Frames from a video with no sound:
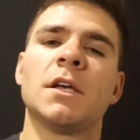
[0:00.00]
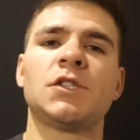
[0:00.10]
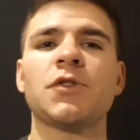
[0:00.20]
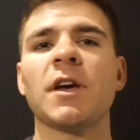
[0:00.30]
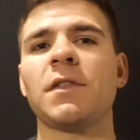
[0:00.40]

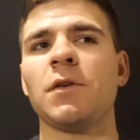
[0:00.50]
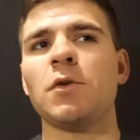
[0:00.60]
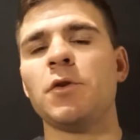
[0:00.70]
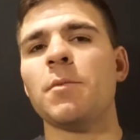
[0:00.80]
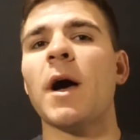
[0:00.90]
Strength,
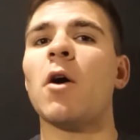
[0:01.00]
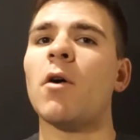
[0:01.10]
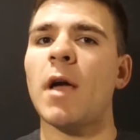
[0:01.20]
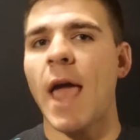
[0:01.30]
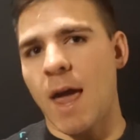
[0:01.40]
you do
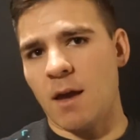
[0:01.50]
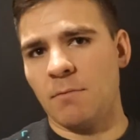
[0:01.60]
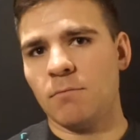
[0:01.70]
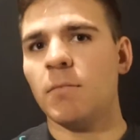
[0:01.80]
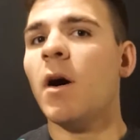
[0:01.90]
about
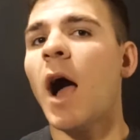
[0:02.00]
8.